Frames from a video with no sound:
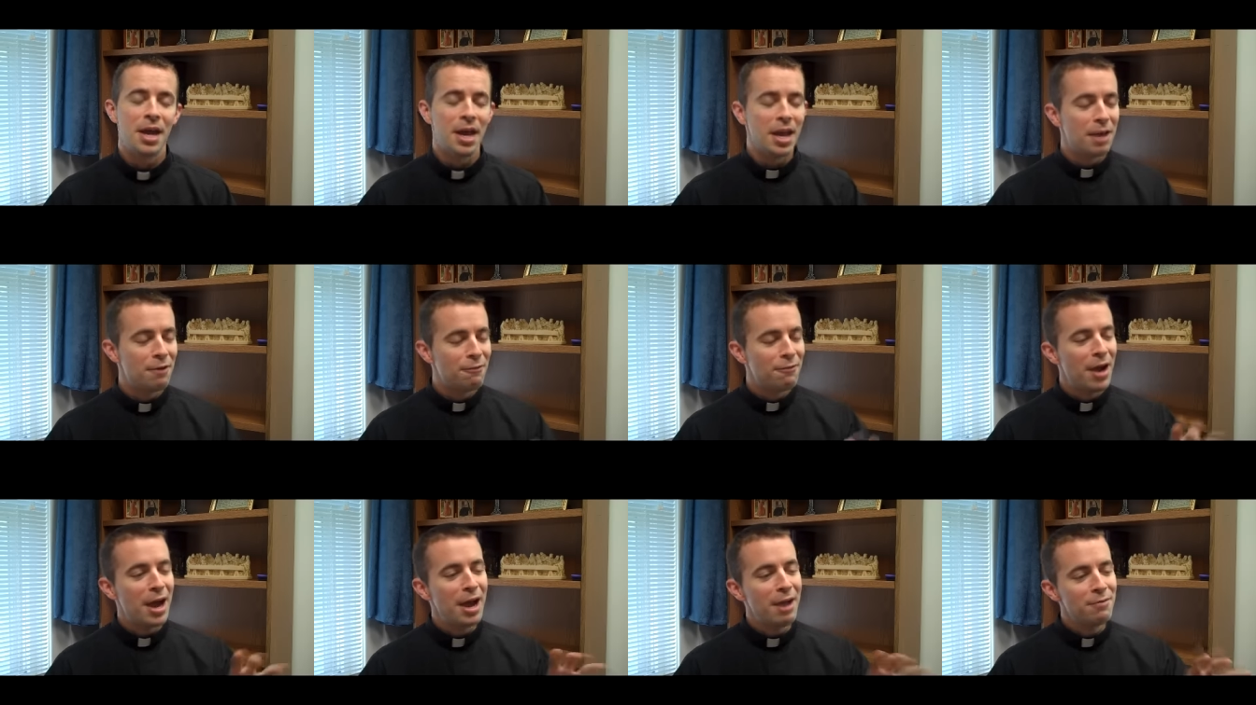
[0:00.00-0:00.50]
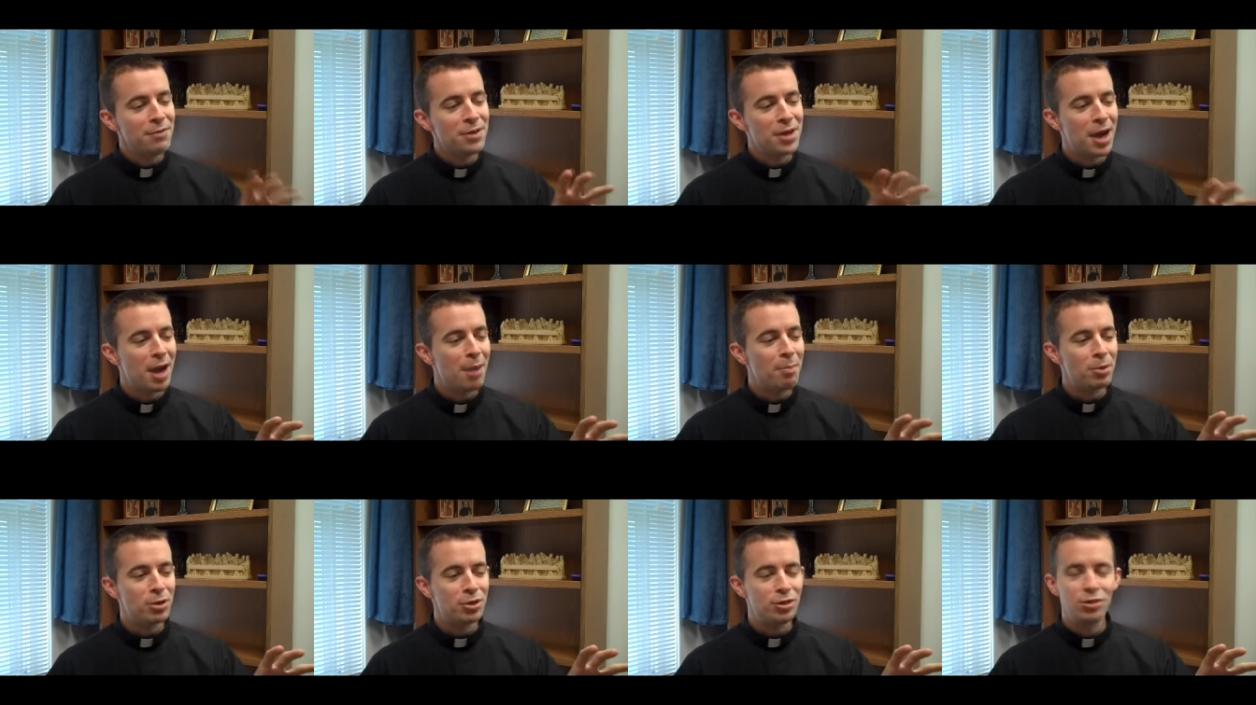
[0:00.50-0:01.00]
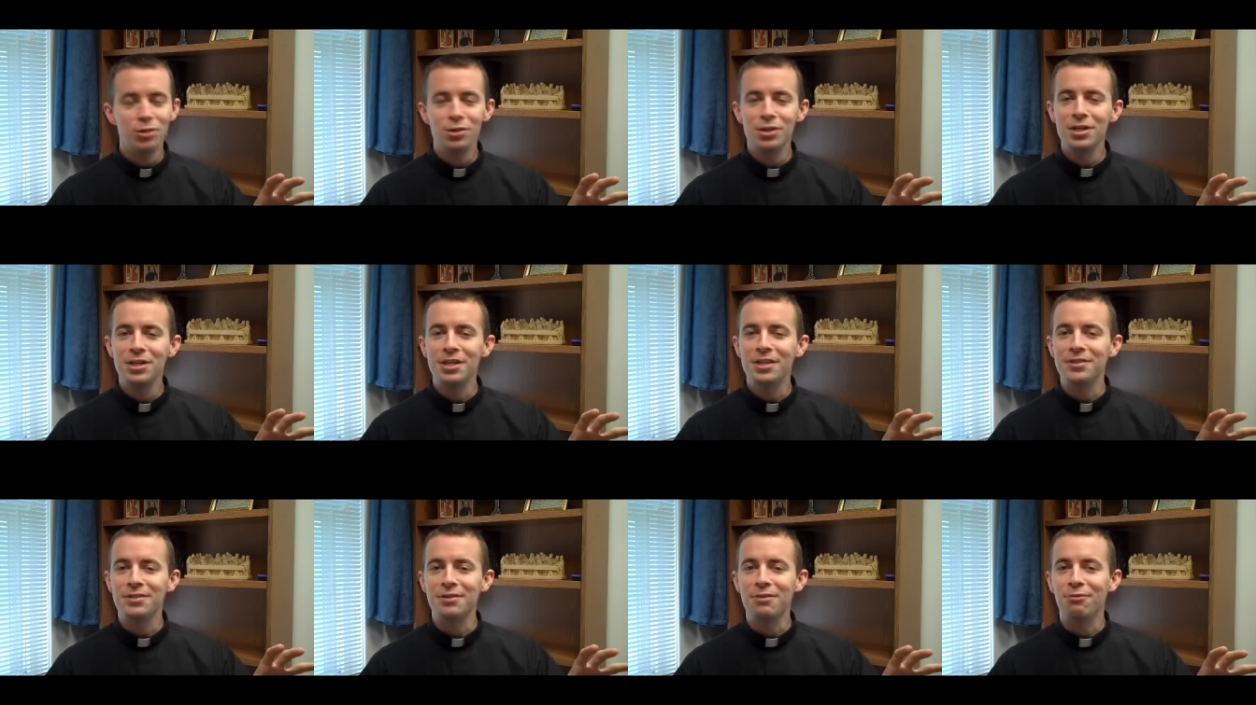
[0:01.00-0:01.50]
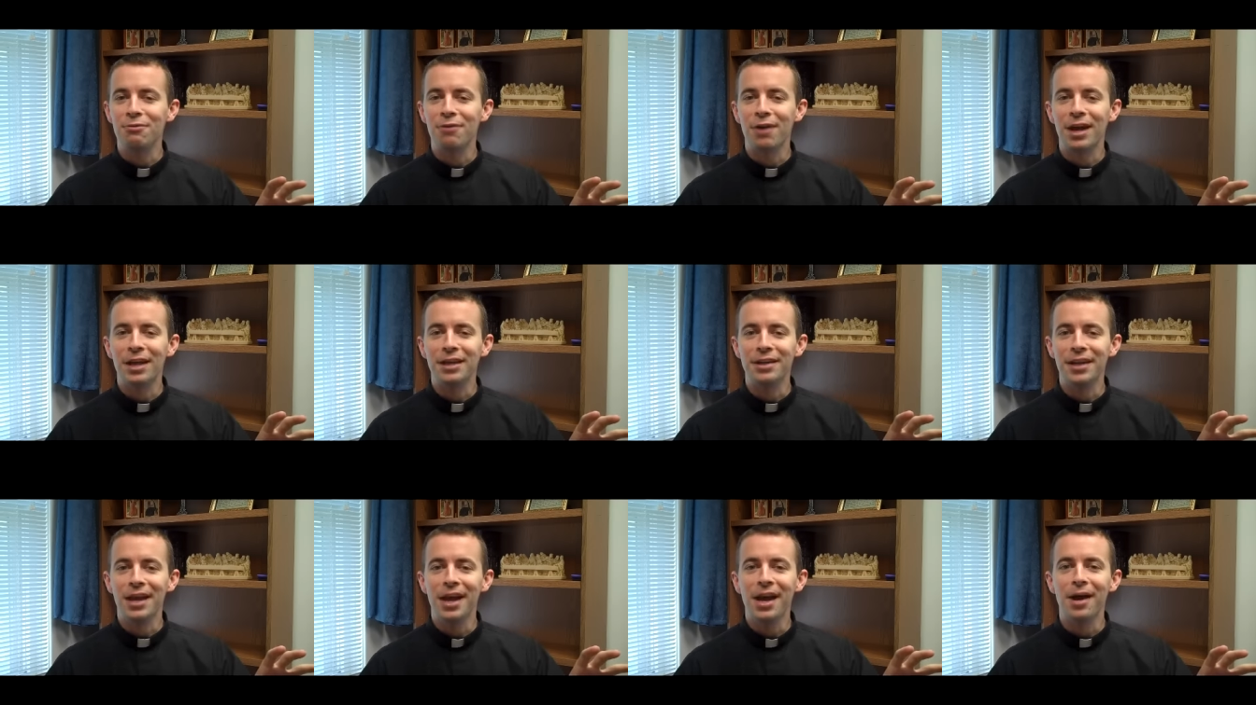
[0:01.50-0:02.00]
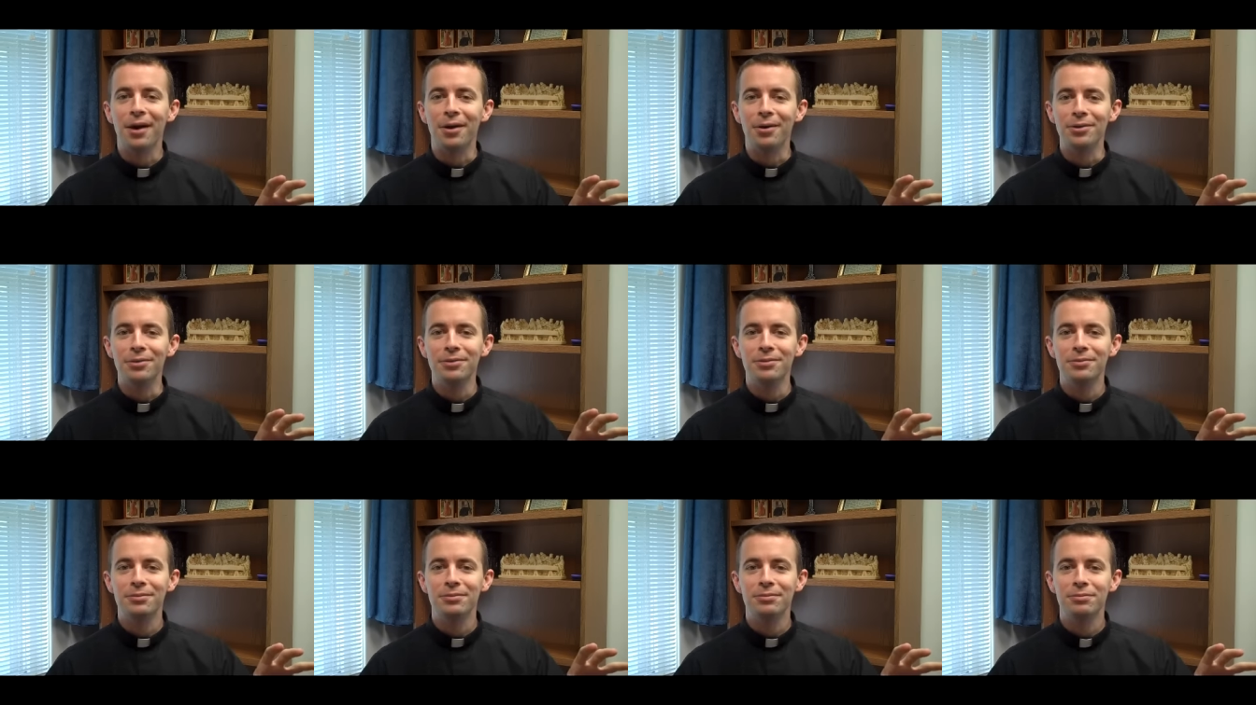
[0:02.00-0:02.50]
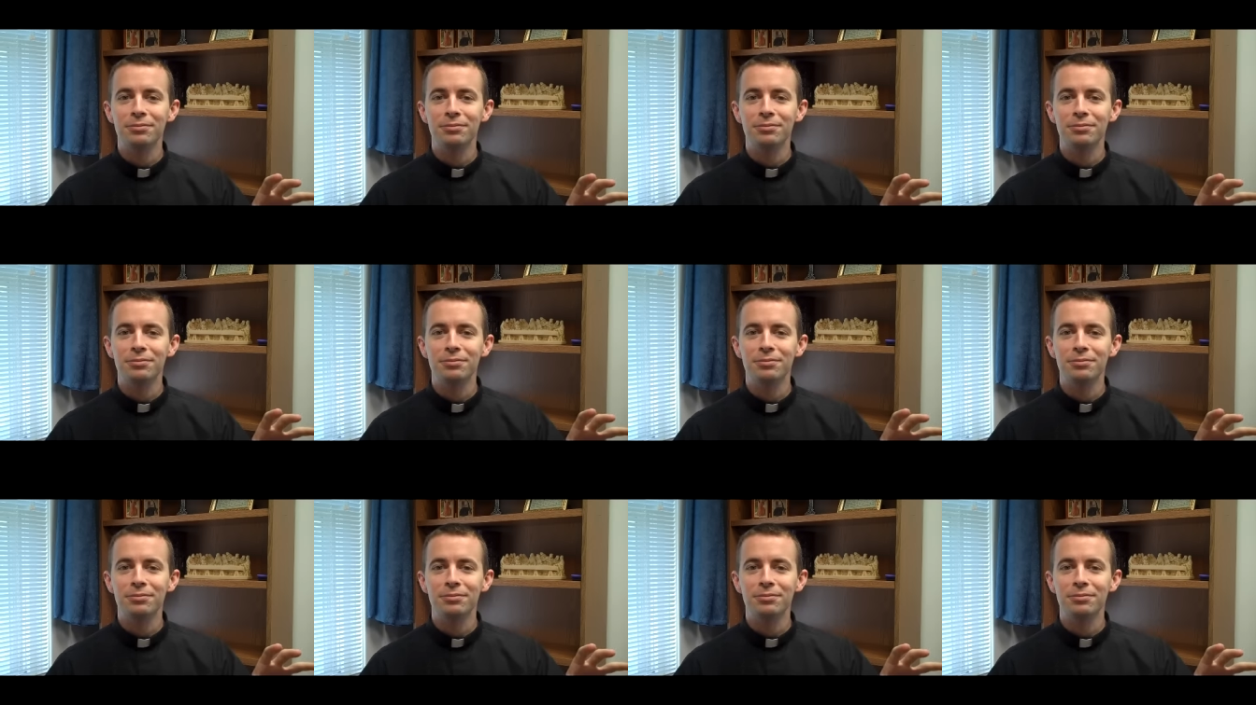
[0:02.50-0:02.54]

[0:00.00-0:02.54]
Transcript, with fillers: if I have the opportunities to find out